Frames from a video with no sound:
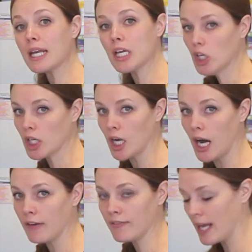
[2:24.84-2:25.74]
let it cook
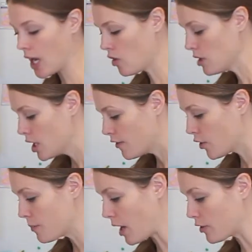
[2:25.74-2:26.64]
off now
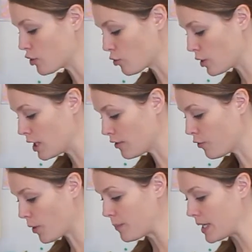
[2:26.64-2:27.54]
for about 3 or
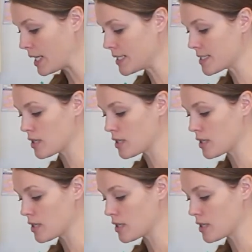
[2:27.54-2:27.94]
4 minutes,